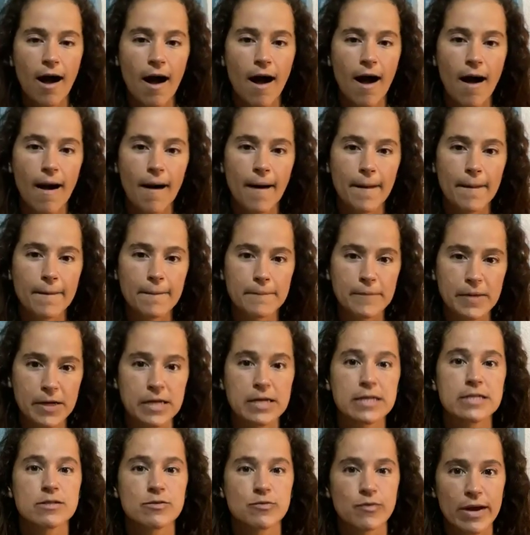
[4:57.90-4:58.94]
um,
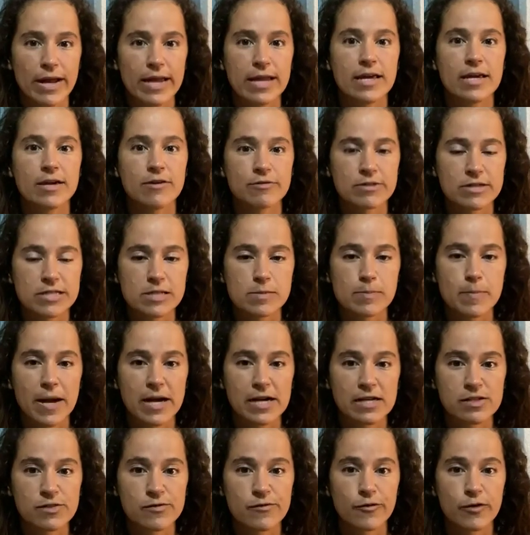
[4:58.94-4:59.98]
because Reiki
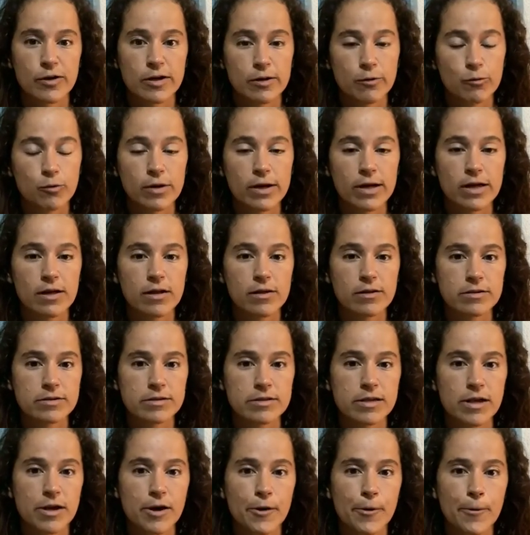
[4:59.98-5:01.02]
respects free will.
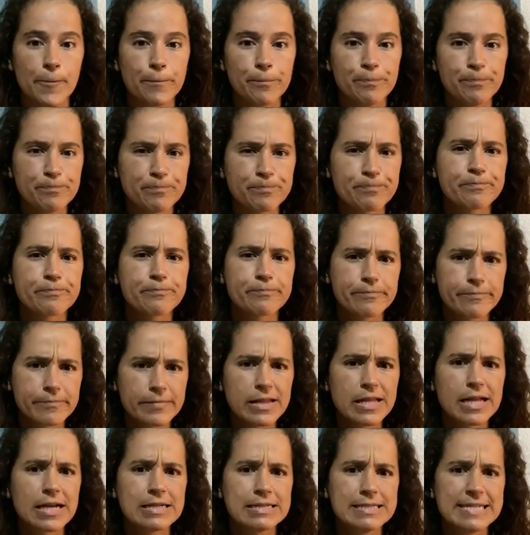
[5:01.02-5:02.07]
So,
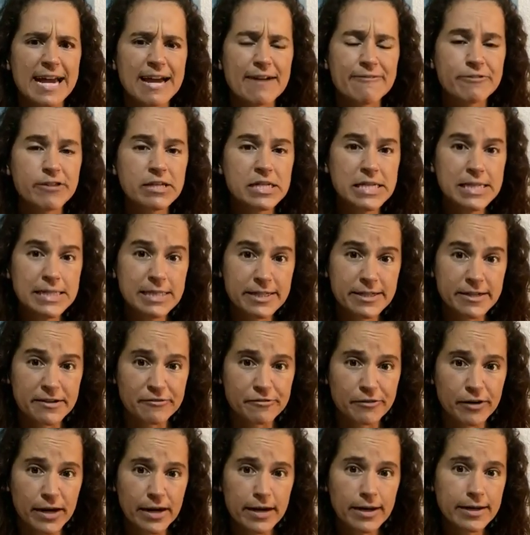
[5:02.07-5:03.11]
definitely
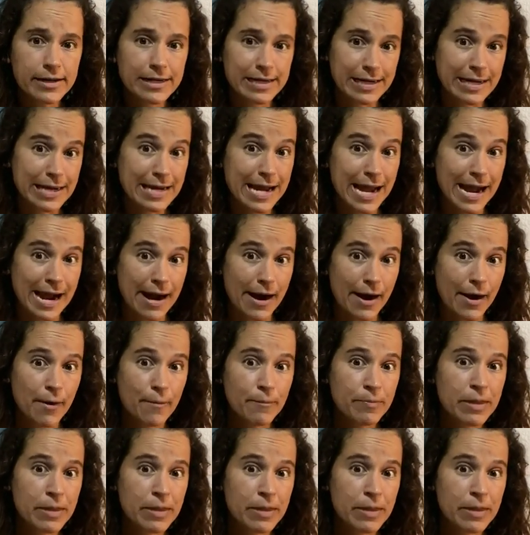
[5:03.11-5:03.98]
different now.